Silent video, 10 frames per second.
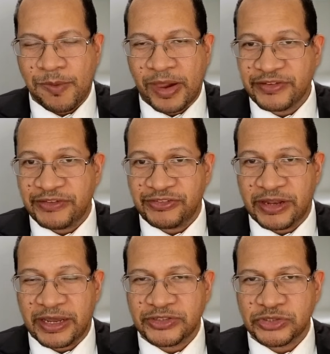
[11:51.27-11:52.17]
As I
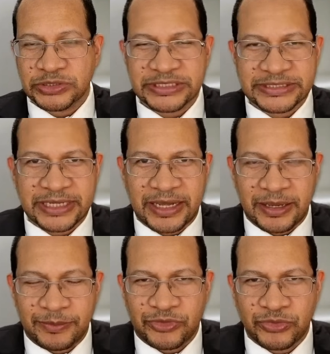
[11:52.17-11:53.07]
said, I took the
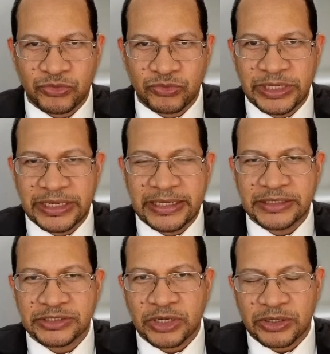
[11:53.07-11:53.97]
time to really
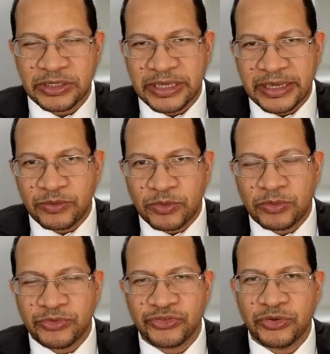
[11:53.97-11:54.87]
interrogate
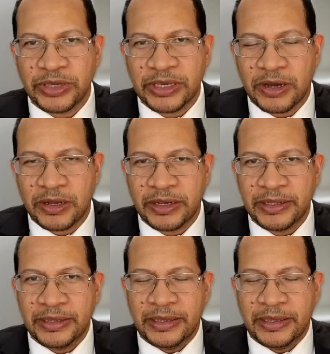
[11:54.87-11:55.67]
what was going on.